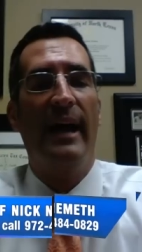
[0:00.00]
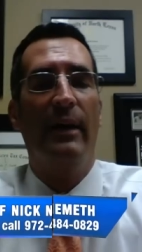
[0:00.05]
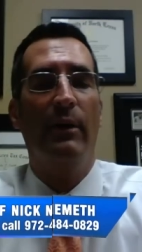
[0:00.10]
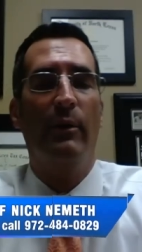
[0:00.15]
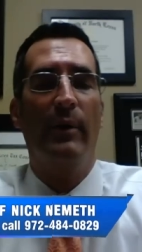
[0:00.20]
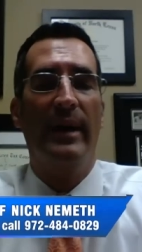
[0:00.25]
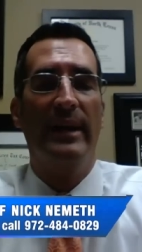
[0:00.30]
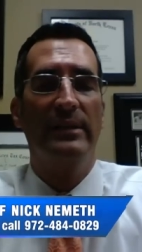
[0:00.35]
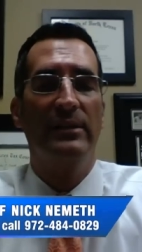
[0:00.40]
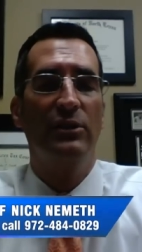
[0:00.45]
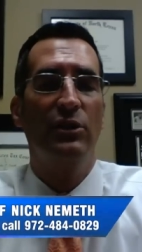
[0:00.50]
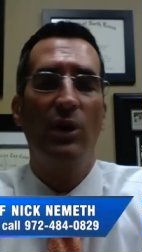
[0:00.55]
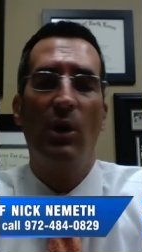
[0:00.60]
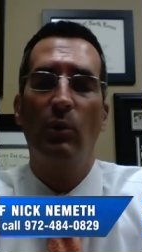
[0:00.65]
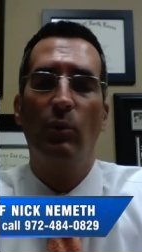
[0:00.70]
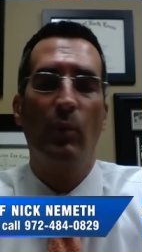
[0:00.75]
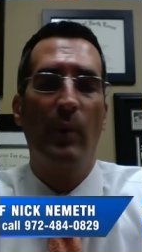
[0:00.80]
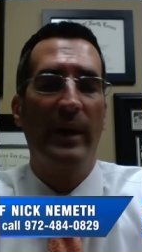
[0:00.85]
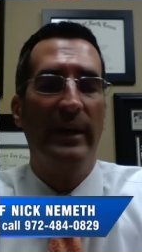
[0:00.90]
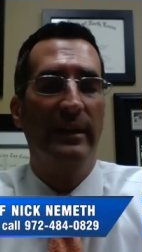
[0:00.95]
IRS,
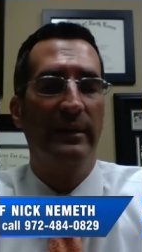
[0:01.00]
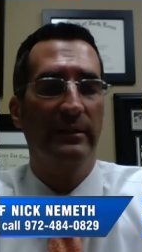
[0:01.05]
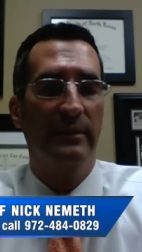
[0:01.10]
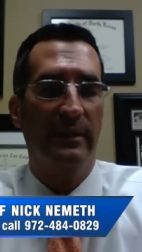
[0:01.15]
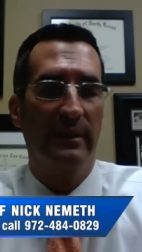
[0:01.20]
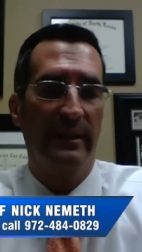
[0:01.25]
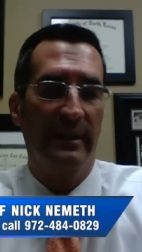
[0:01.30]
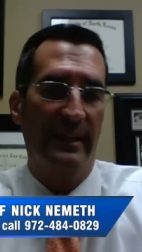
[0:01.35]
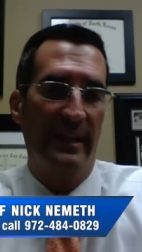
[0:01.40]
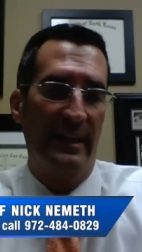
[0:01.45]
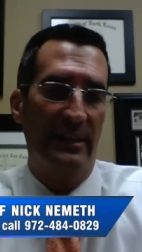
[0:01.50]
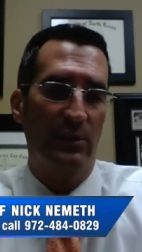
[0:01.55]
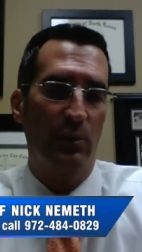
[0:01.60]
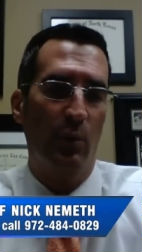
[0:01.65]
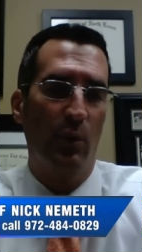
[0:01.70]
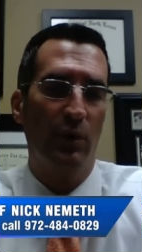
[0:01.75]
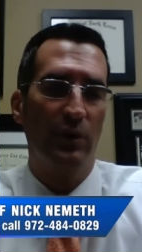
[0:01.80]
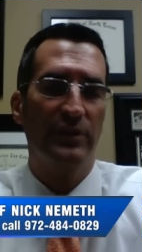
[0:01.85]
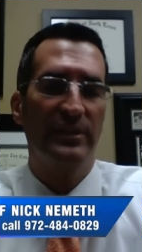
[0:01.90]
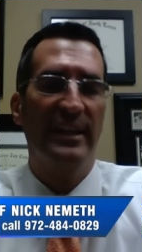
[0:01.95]
don't wait until it gets
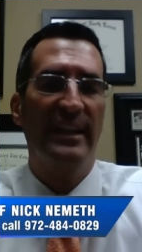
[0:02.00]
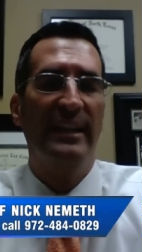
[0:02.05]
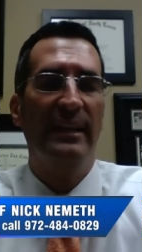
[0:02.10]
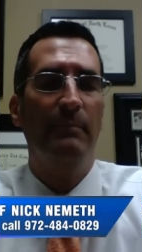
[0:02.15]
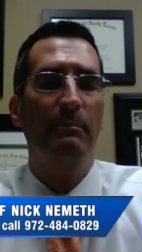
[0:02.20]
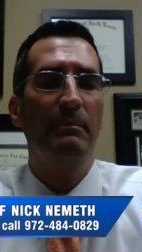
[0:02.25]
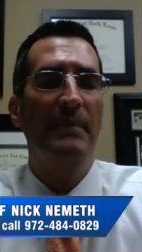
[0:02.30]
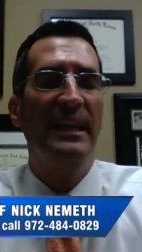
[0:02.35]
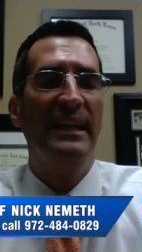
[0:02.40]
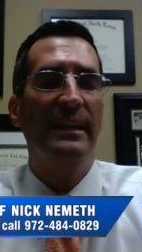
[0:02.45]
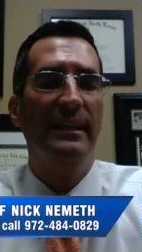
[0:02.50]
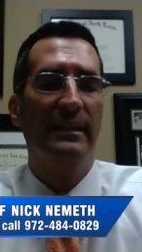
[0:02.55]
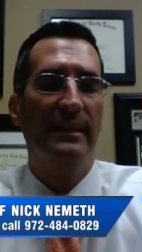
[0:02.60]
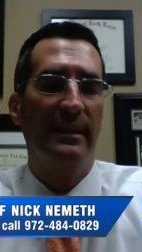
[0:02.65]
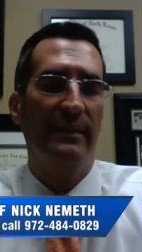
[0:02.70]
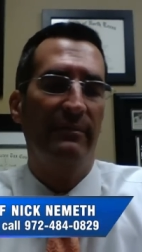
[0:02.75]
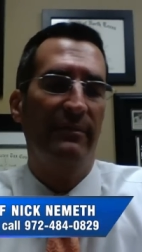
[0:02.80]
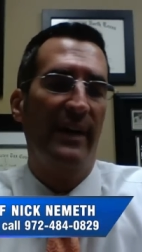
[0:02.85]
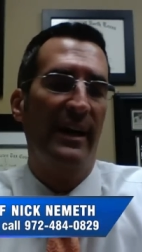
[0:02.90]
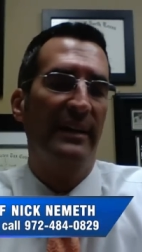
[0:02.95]
worse and
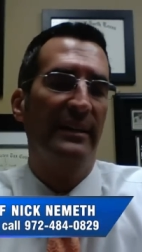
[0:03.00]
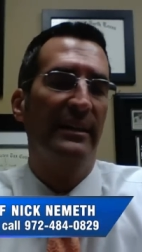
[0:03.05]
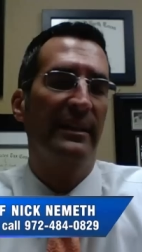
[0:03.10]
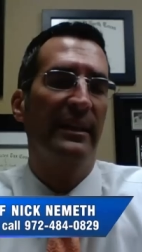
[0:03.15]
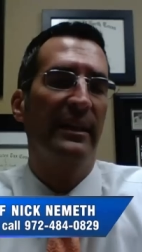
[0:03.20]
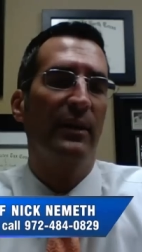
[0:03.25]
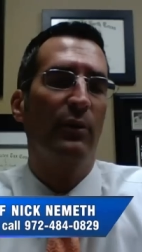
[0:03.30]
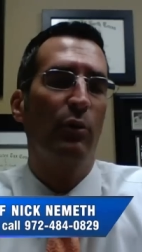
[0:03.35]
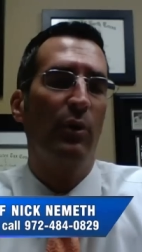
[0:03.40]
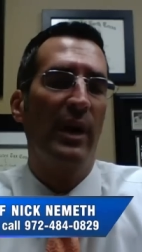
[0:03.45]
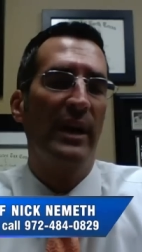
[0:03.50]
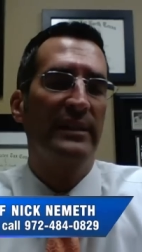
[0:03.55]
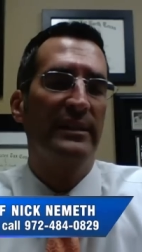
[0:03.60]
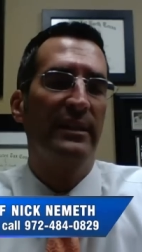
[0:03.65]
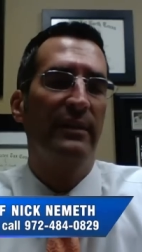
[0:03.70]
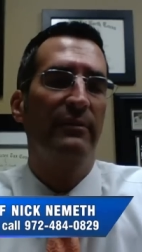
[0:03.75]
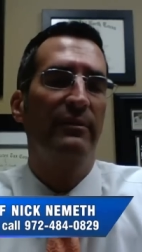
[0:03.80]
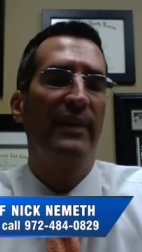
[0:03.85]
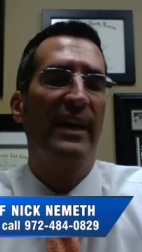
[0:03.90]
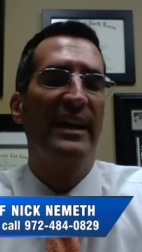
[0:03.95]
immediately find an
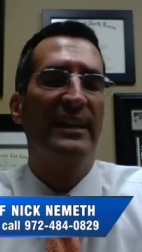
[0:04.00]
aggressive,